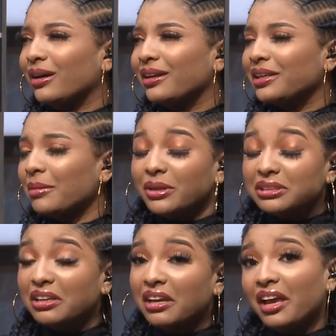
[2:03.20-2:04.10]
Kanye? But
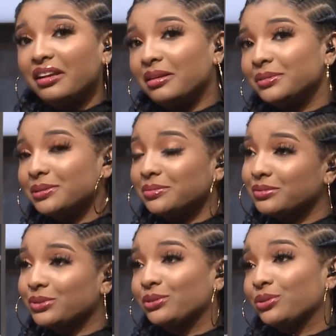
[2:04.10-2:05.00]
it's okay. I mean,
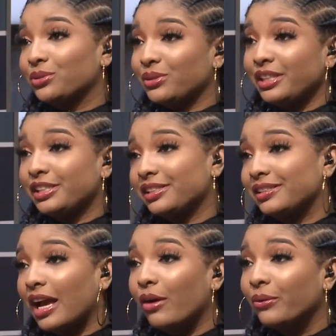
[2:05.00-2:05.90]
to each
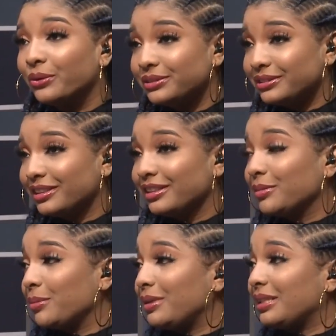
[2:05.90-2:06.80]
their own.
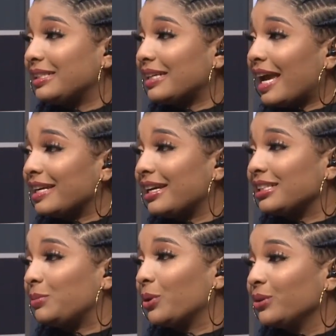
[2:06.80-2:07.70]
Maybe the eye that
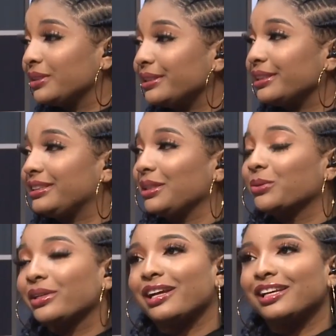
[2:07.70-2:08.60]
is beholding is seeing
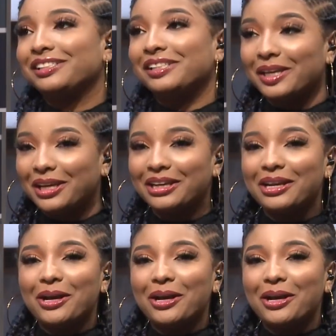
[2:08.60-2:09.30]
what they are seeing.